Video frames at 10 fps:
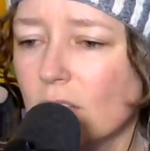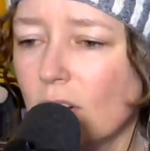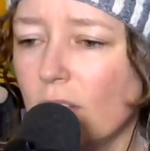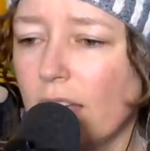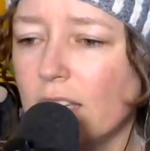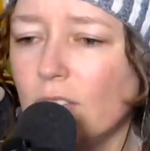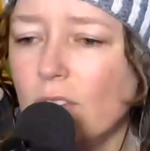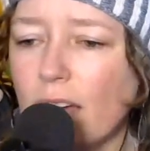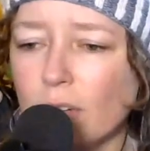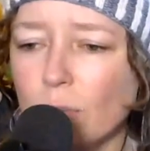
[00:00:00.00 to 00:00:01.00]
or that you
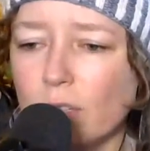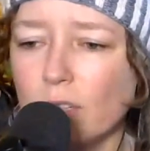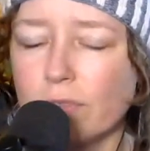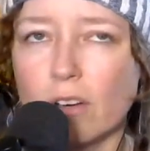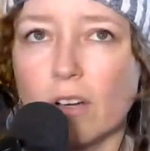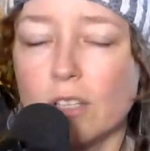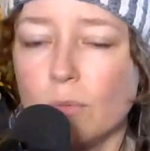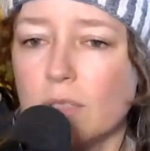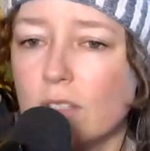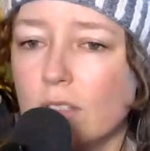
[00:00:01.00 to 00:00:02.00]
never would have thought you
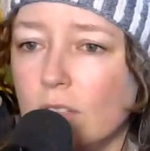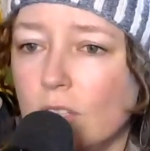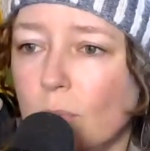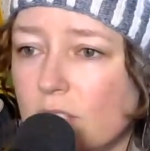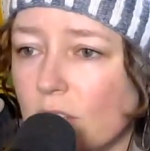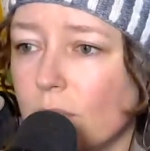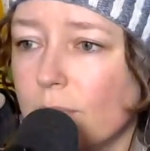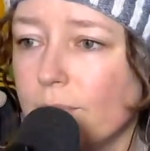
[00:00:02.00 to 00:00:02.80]
would do.